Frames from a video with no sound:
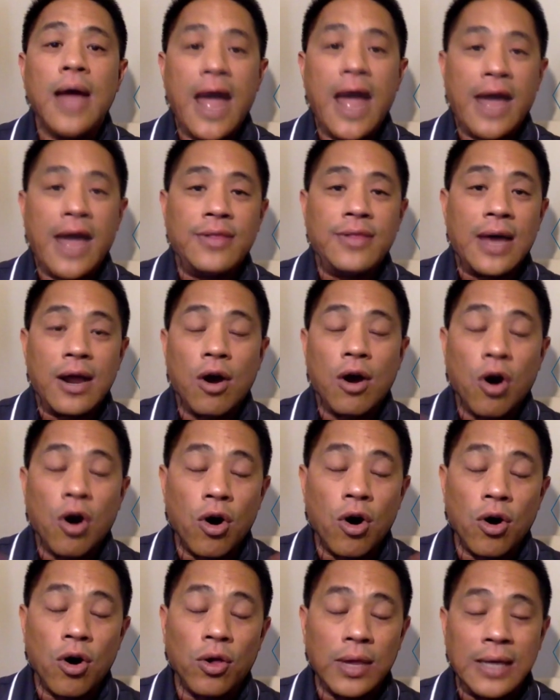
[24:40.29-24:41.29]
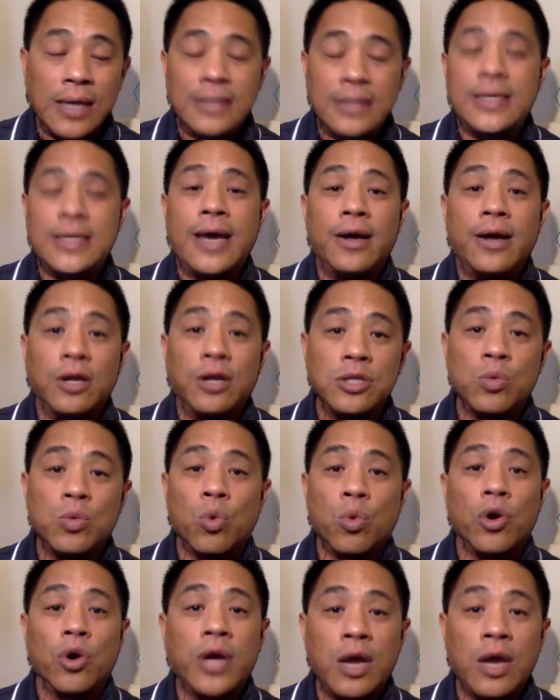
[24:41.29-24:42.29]
and that all entails
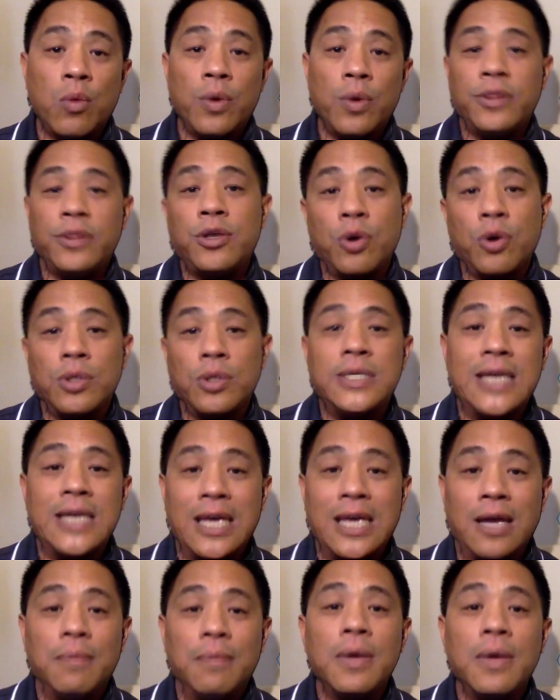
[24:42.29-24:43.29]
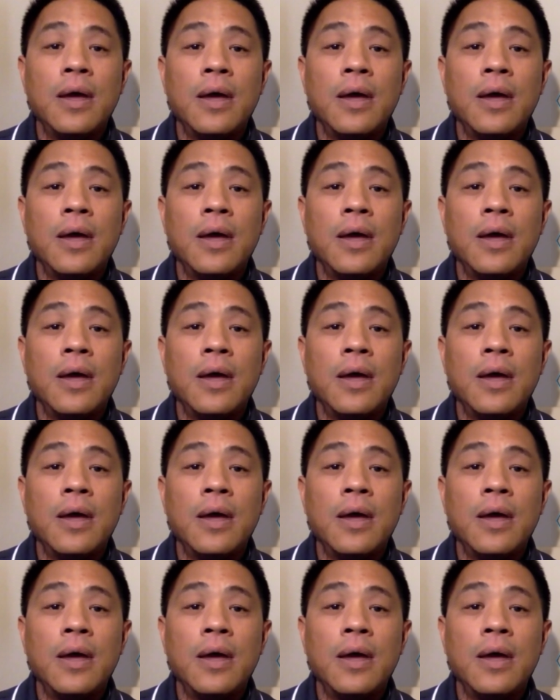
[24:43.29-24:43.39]
working with your team.